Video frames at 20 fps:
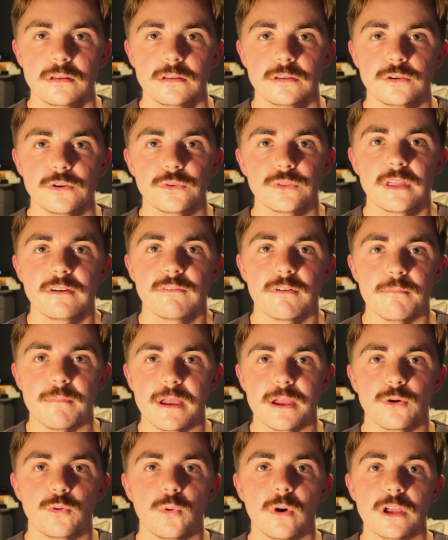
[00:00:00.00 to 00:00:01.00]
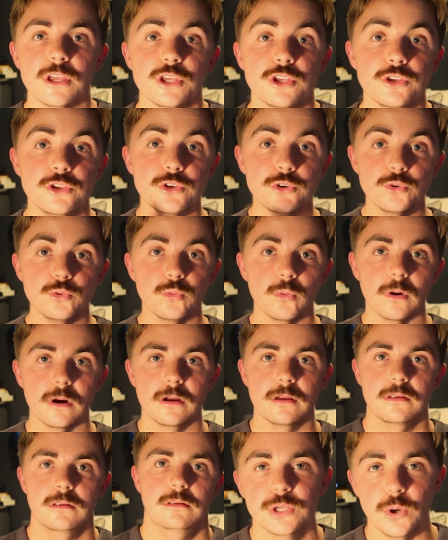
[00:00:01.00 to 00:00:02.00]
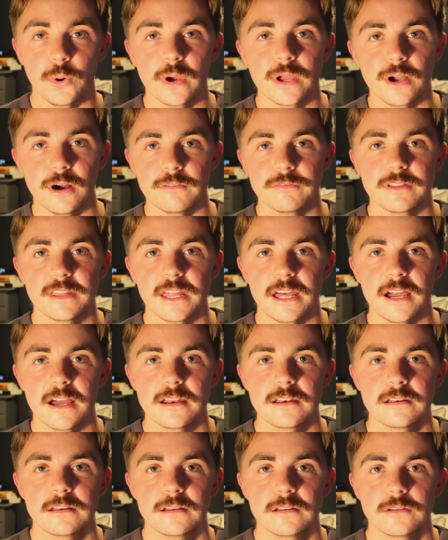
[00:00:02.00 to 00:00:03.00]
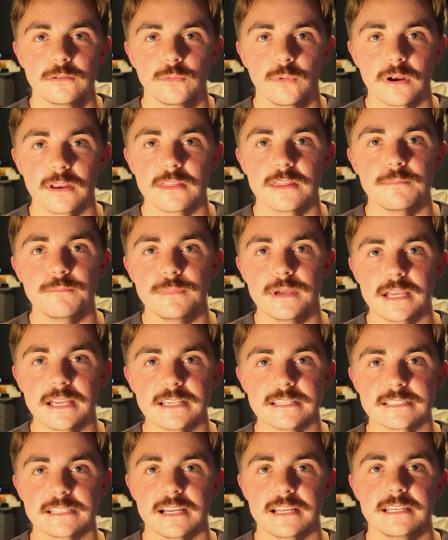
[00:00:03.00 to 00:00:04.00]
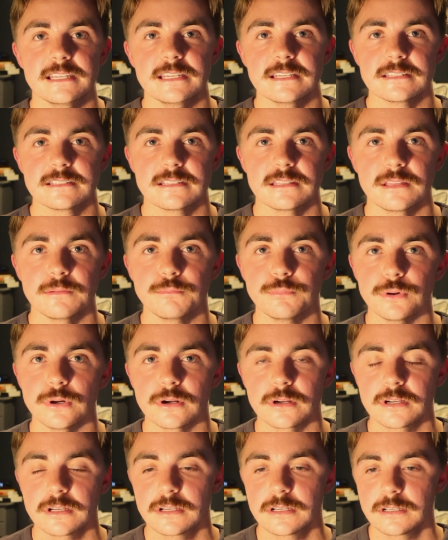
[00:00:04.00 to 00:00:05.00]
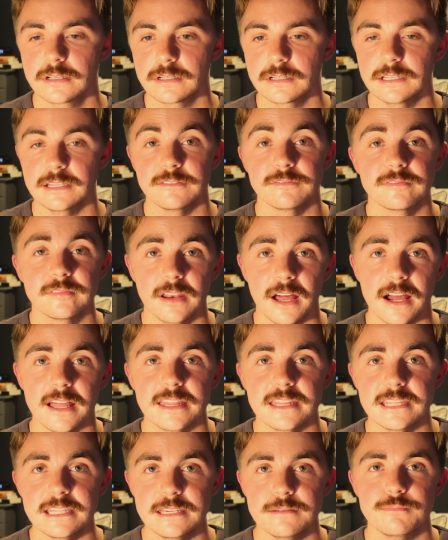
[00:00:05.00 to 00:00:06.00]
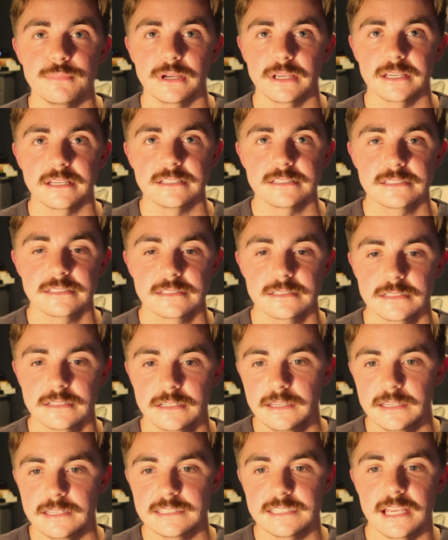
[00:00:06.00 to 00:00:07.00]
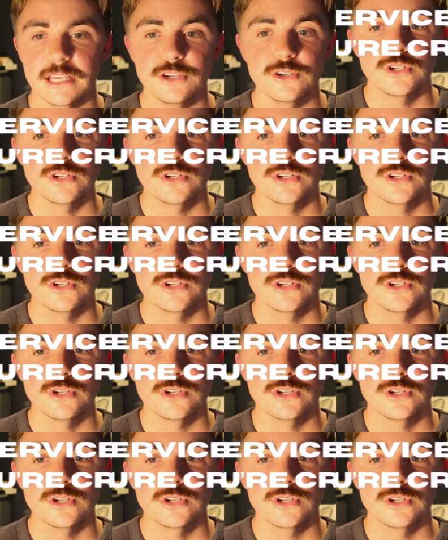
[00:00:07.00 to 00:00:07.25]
you'll never make what you want. Going off of that, one of the biggest ideas in the book, if not the biggest, is that you